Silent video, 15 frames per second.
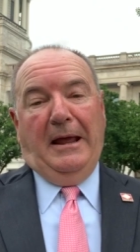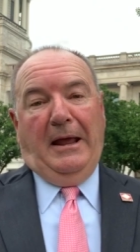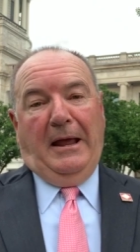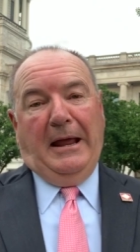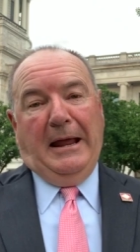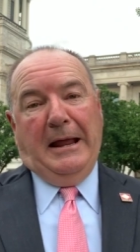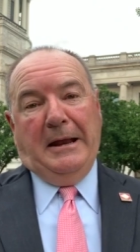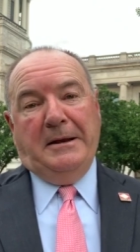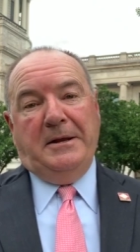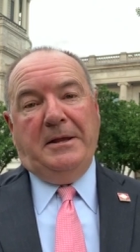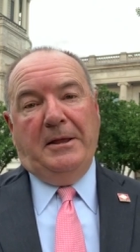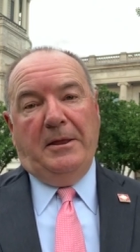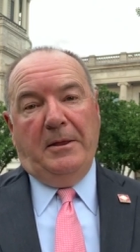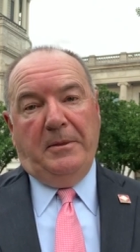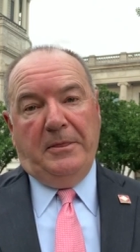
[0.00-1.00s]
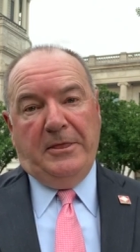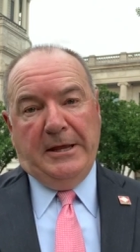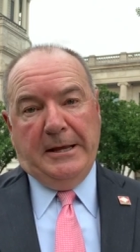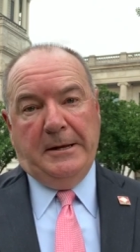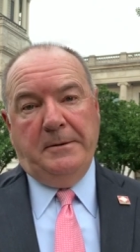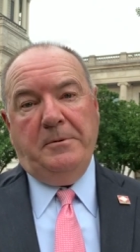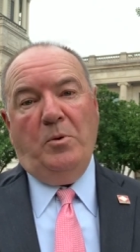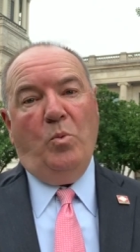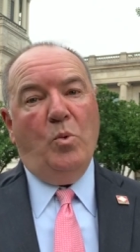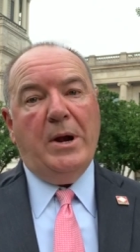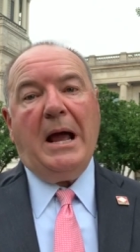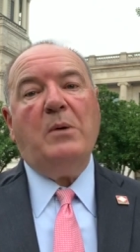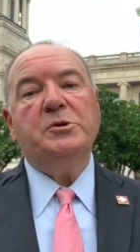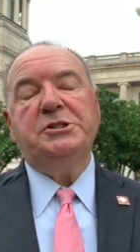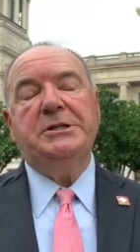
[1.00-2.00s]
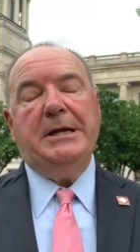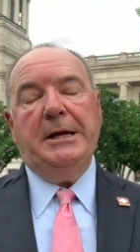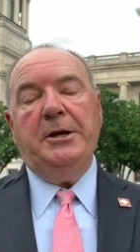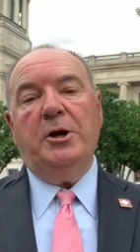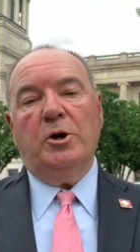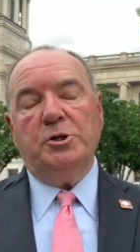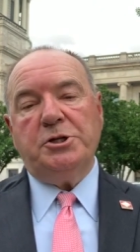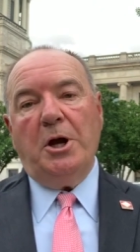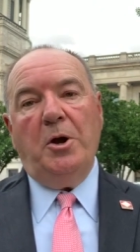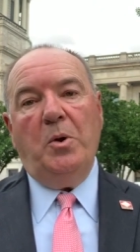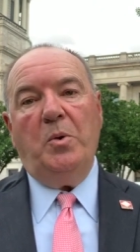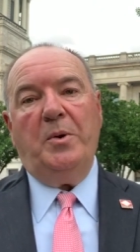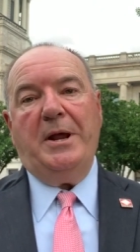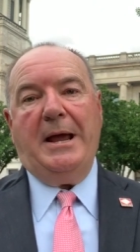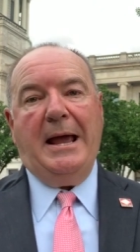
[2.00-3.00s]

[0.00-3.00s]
And then, when I was 10 years old,